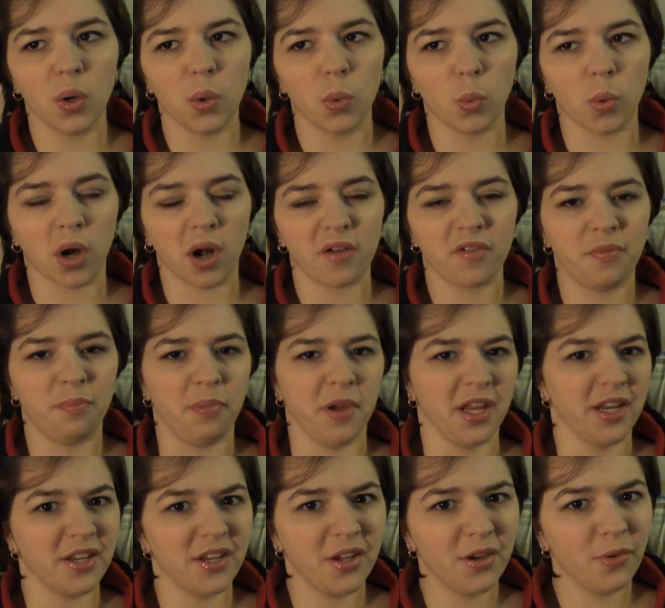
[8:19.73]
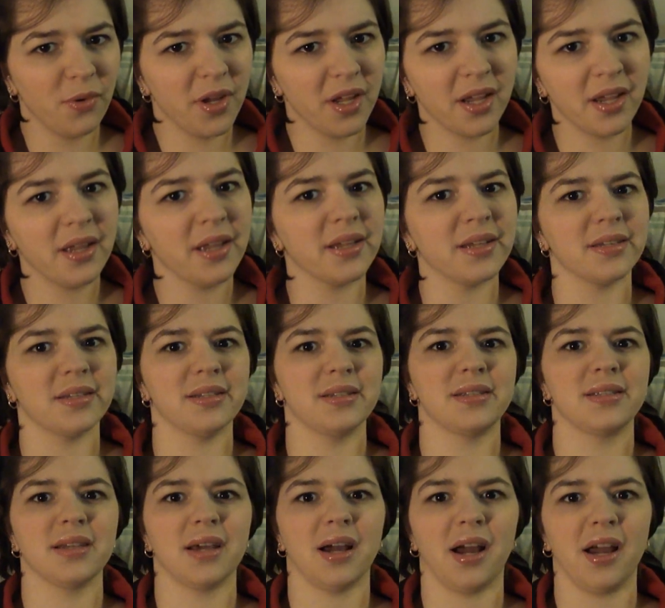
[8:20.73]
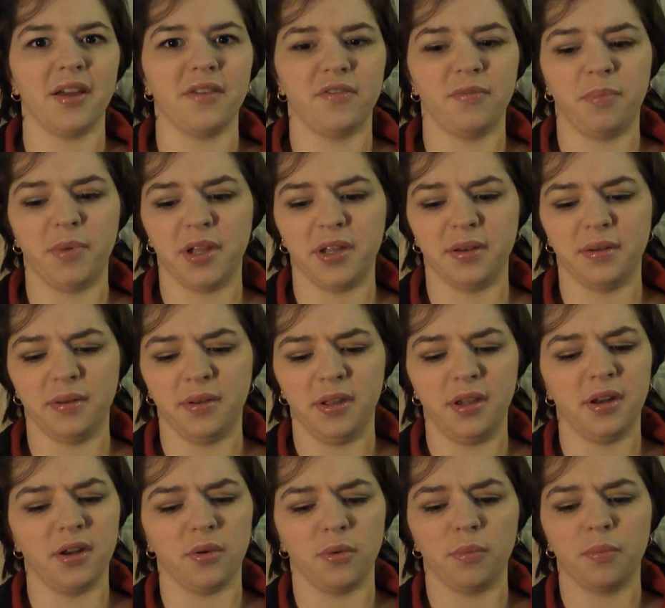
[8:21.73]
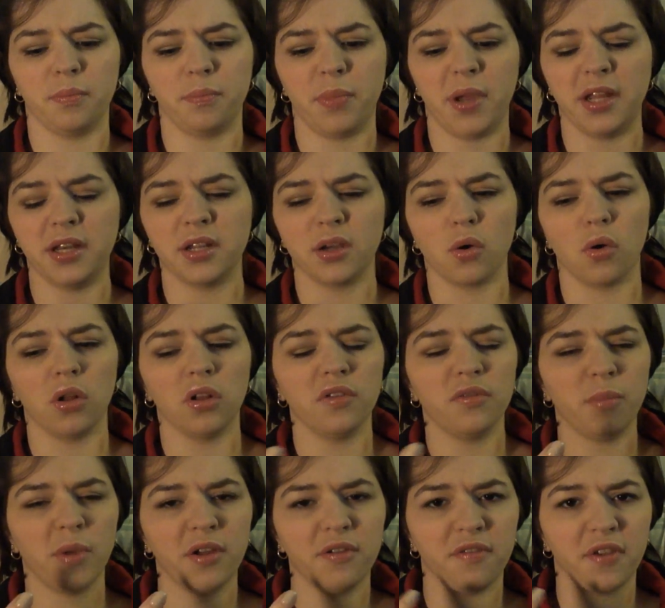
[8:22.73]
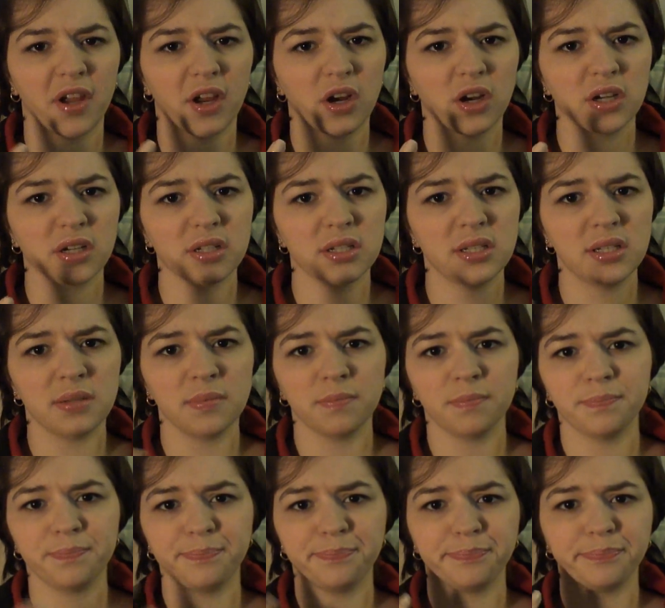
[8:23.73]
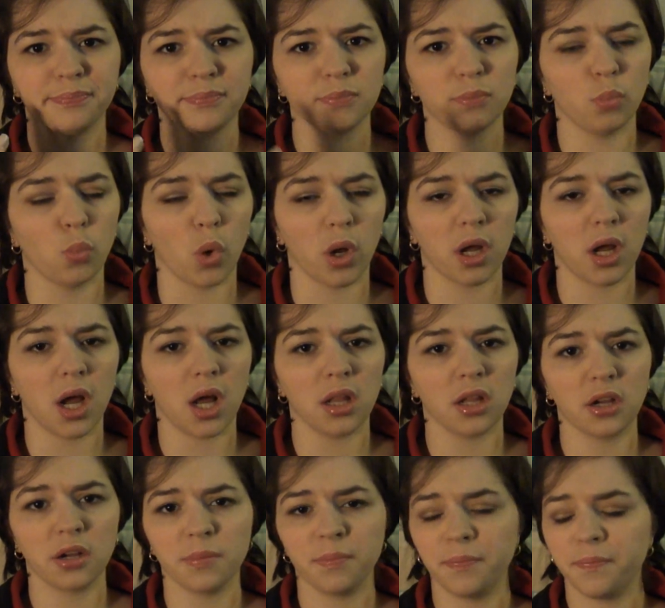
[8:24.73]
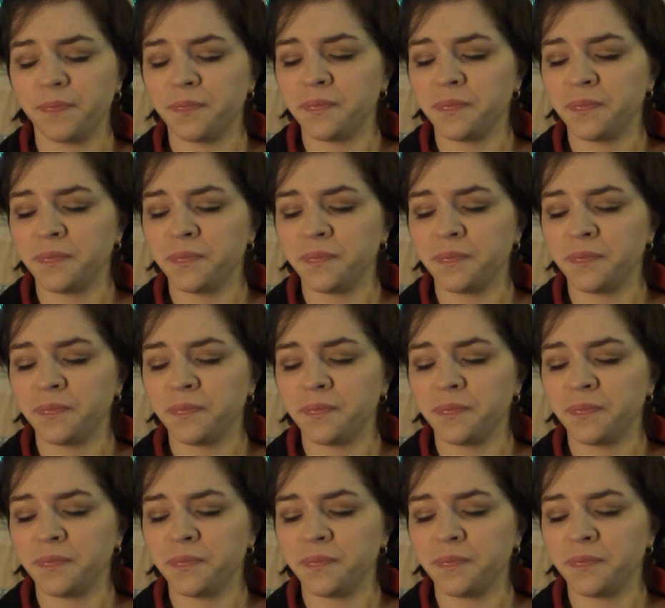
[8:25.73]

what I've been doing is I've been, you know, painting all of my fingers one color,